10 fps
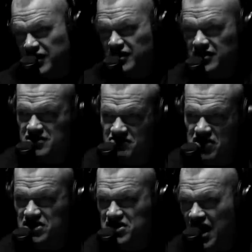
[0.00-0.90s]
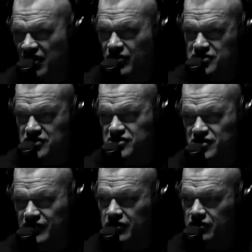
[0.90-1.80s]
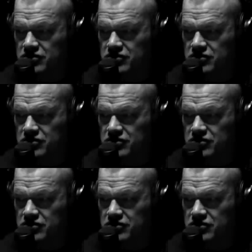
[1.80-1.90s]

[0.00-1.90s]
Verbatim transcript: and he thinks Echo doesn't deserve it.